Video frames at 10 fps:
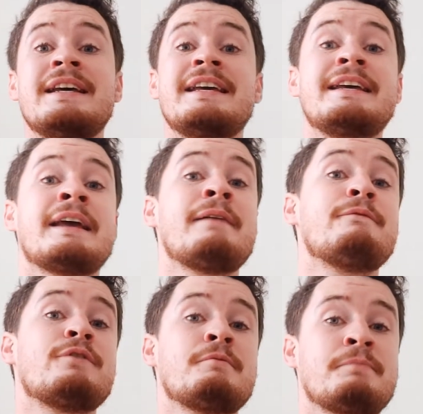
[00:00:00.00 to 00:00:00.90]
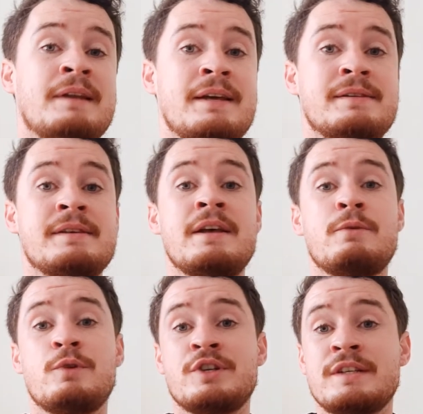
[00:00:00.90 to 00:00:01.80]
He came from a place
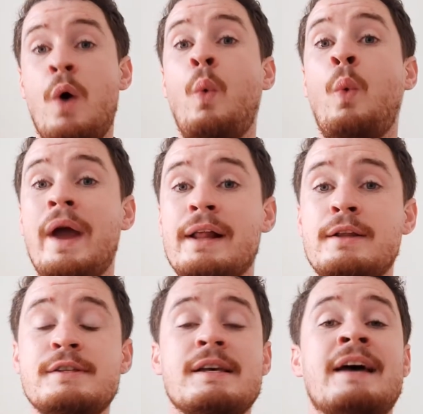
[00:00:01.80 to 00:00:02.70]
which is now Wales,